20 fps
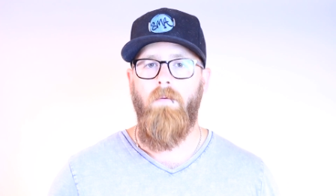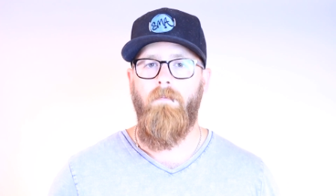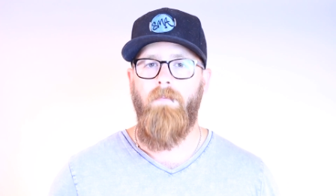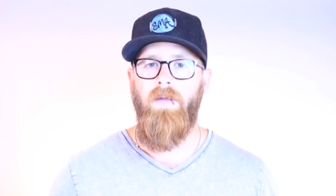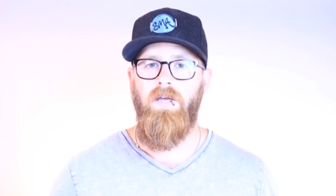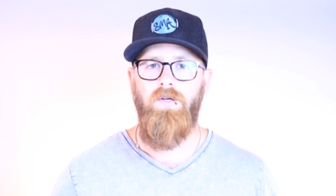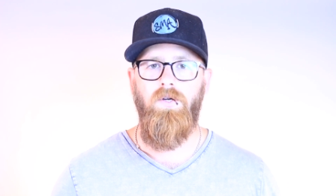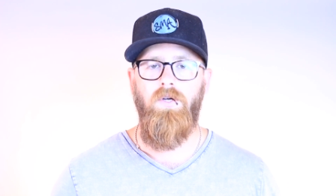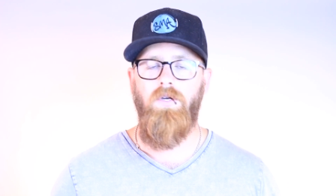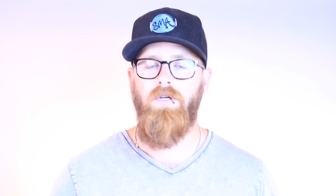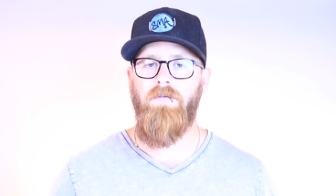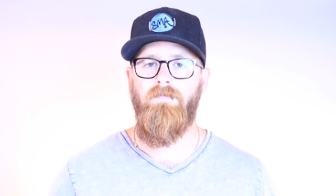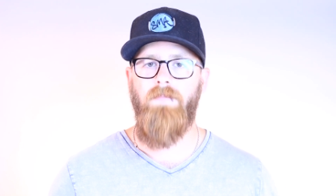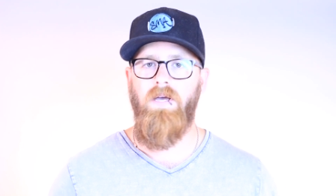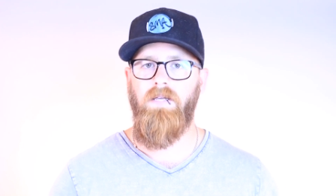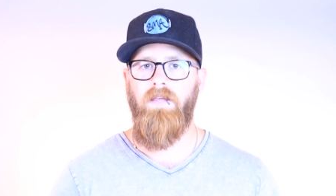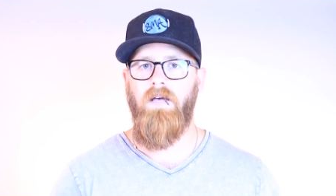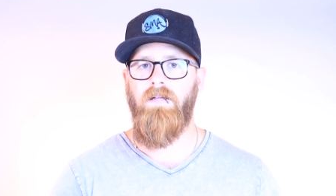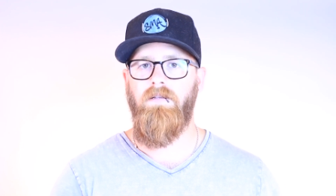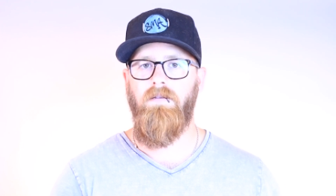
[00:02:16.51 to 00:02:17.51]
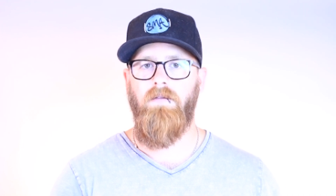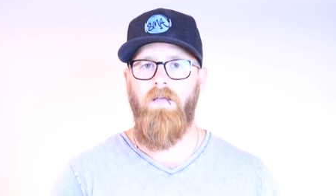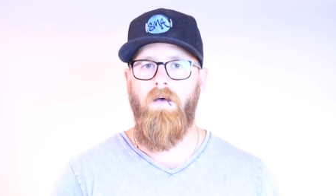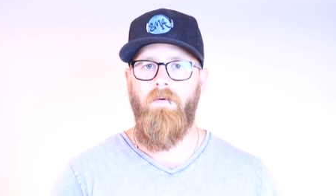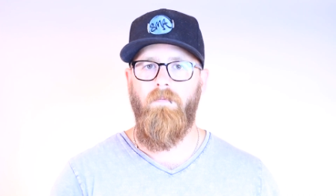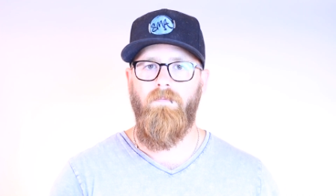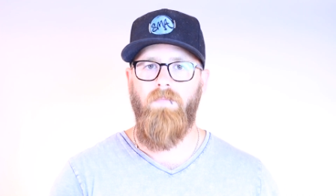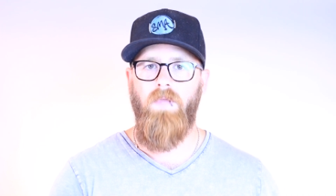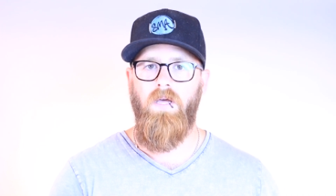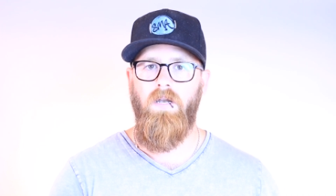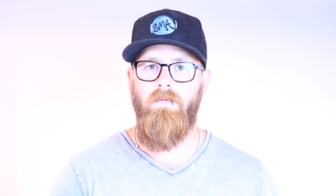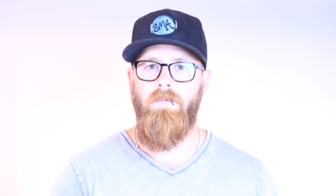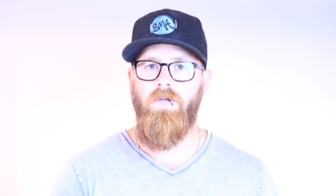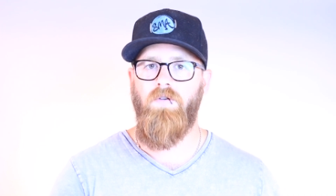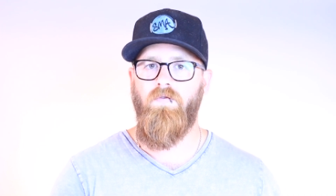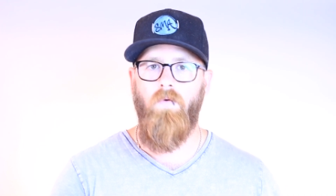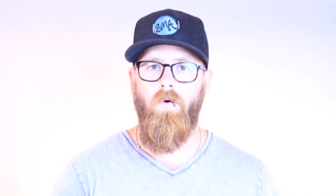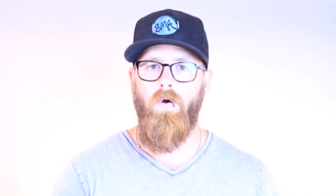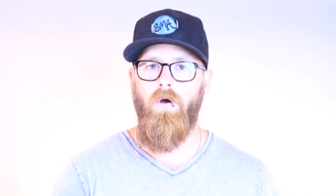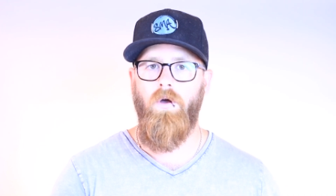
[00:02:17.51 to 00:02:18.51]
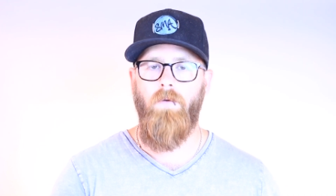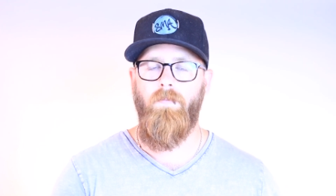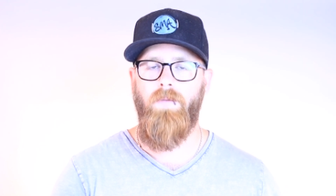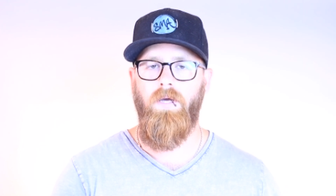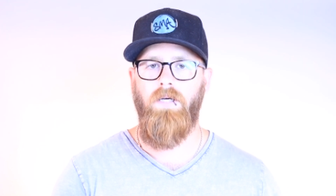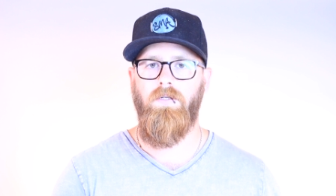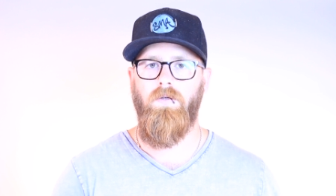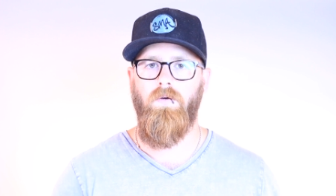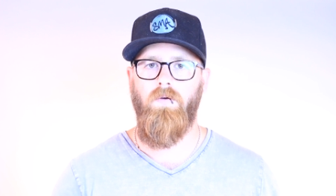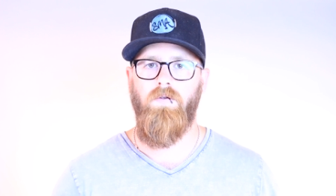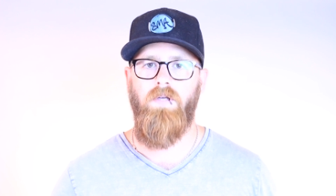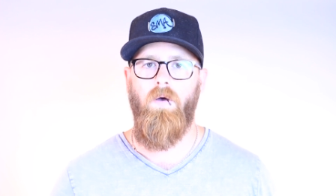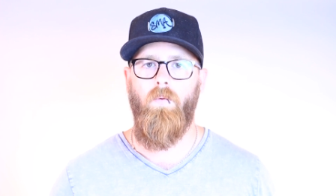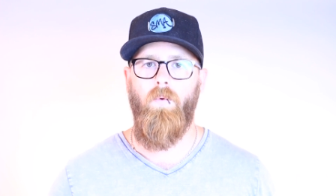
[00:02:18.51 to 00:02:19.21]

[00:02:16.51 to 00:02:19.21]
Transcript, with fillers: Make sure you just make that, that, that image 400 pixels.